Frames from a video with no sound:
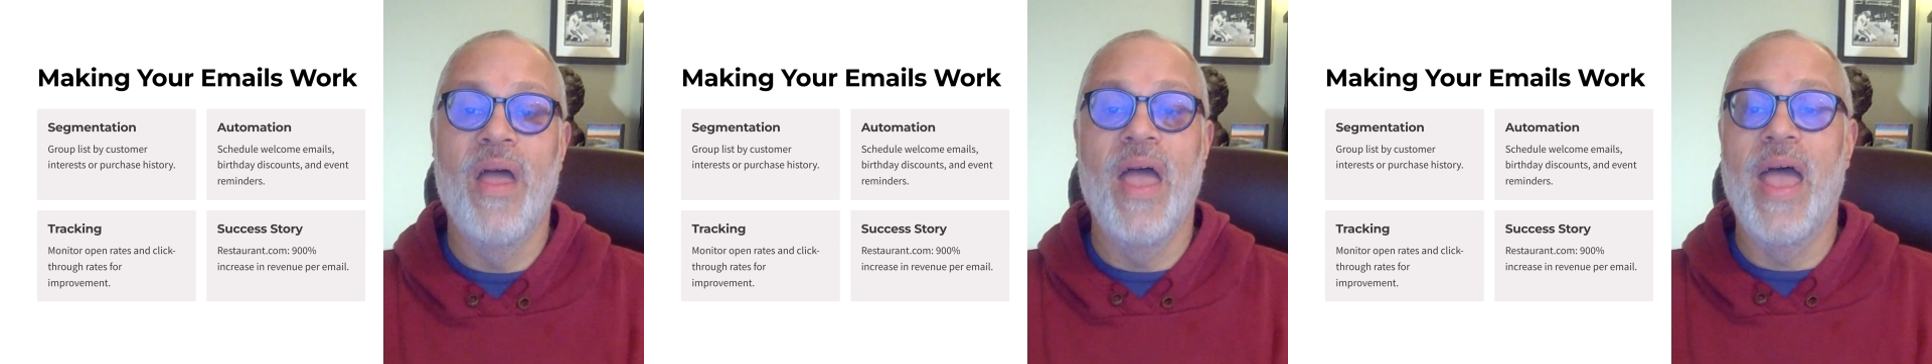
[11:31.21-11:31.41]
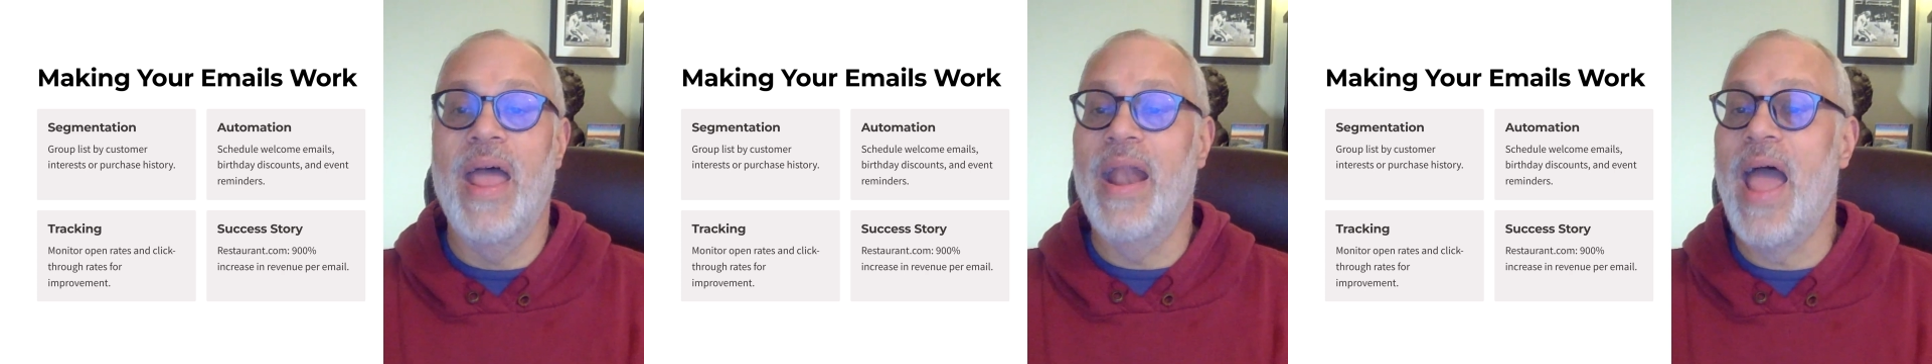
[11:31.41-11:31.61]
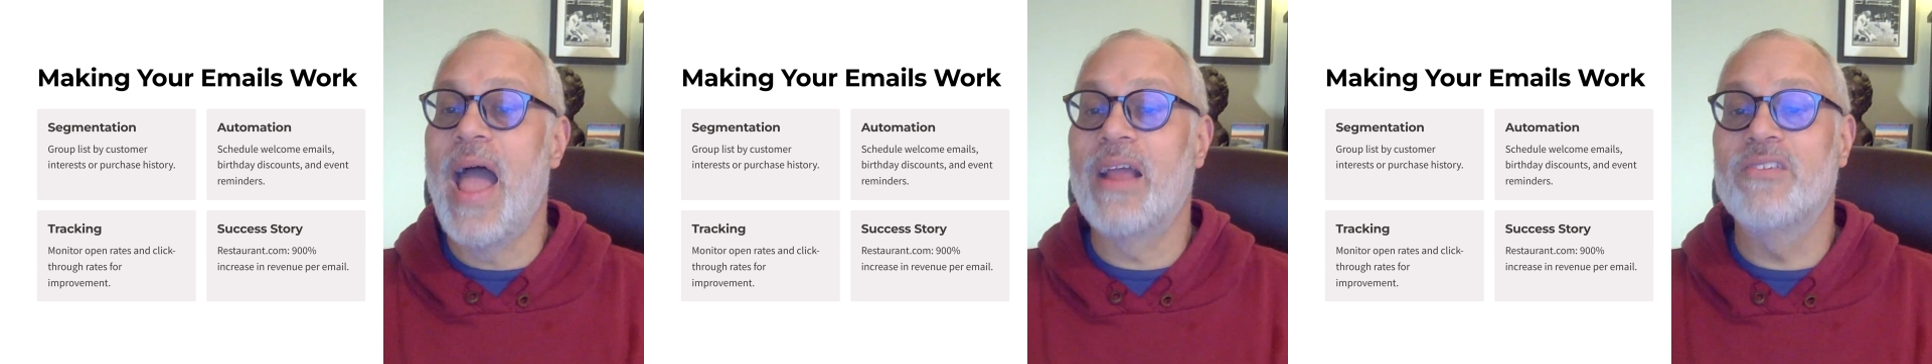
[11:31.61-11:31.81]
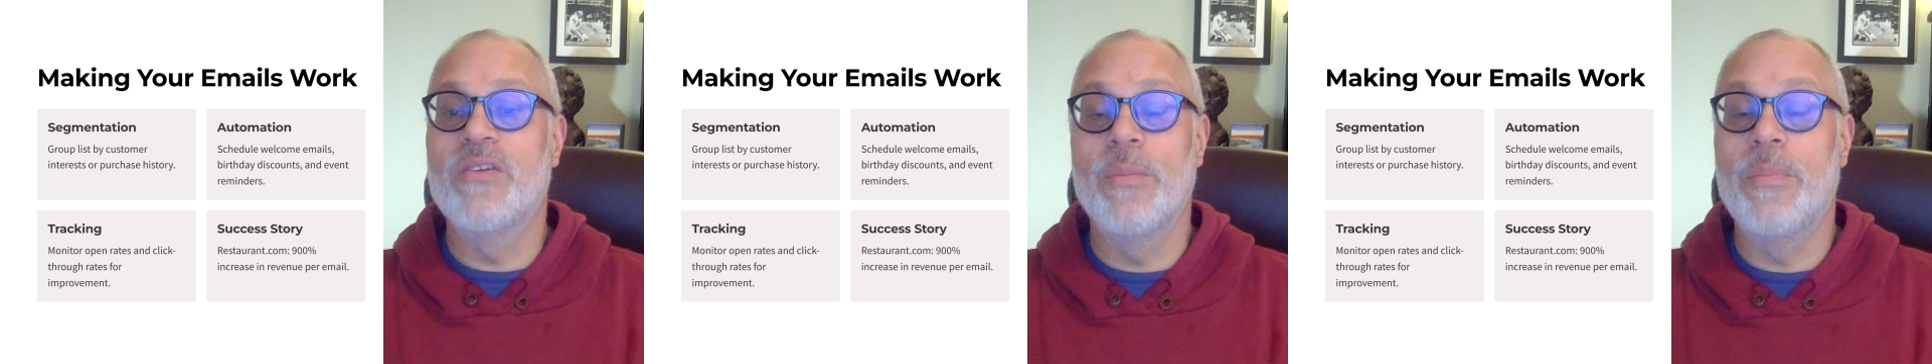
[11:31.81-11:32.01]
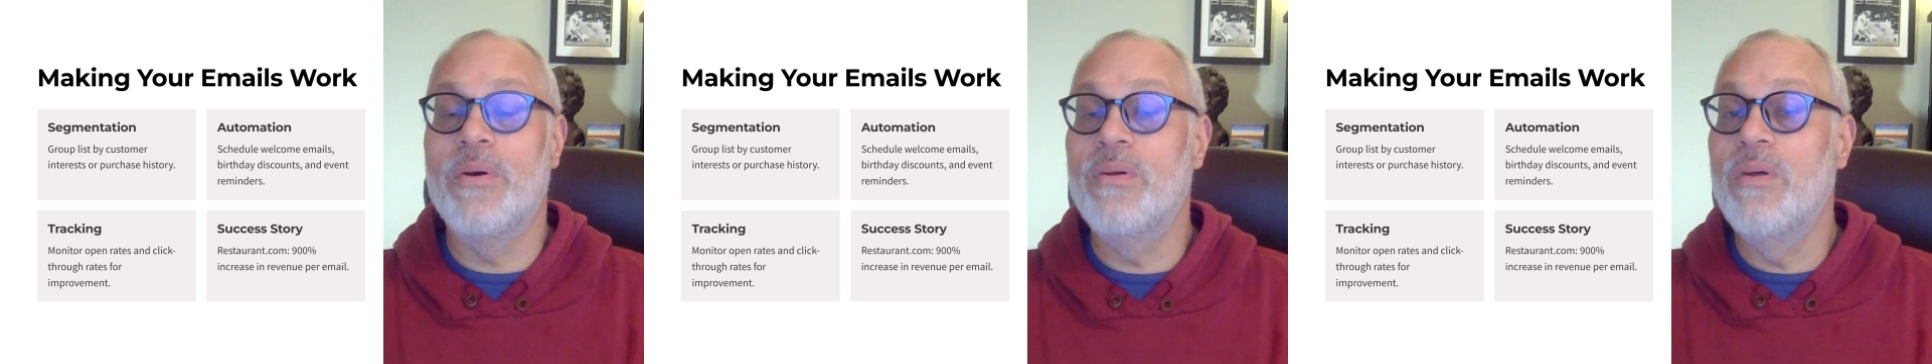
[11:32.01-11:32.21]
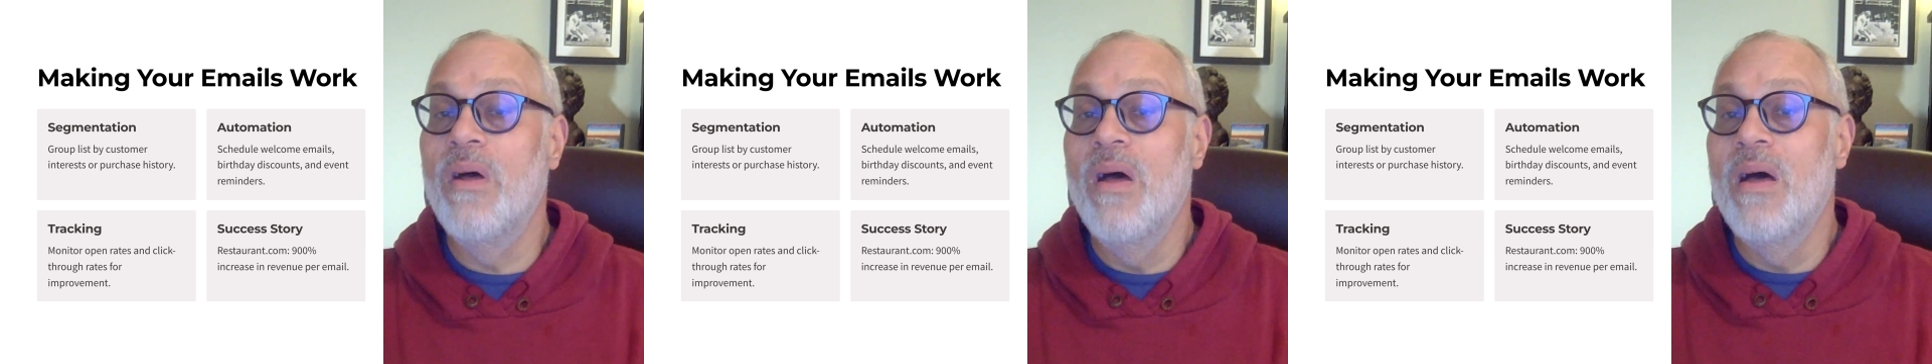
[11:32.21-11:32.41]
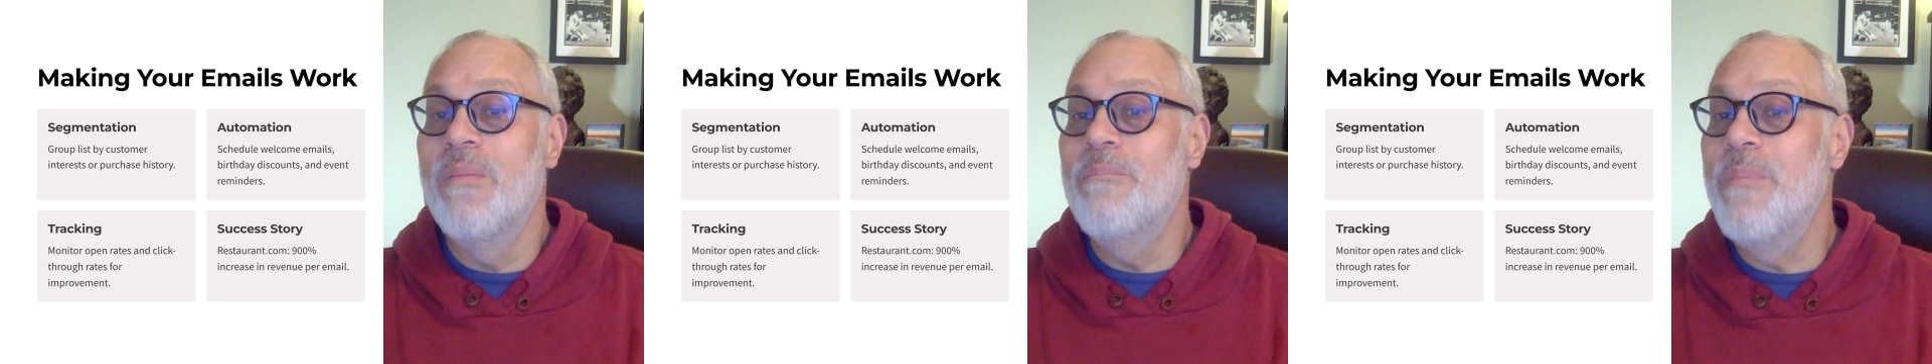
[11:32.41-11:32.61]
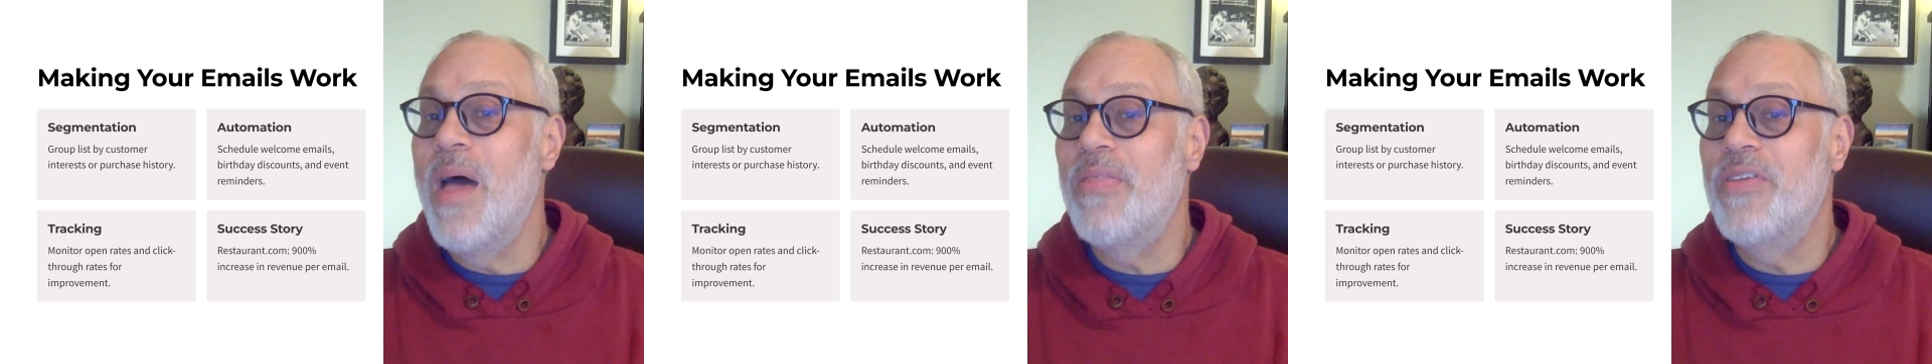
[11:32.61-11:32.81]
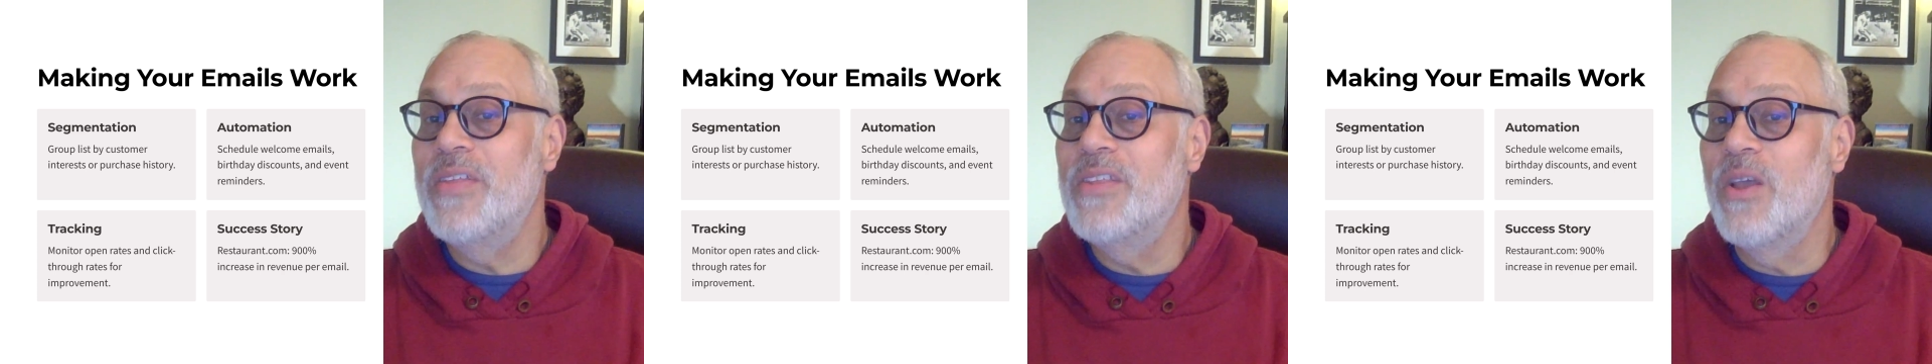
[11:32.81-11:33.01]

An actionable method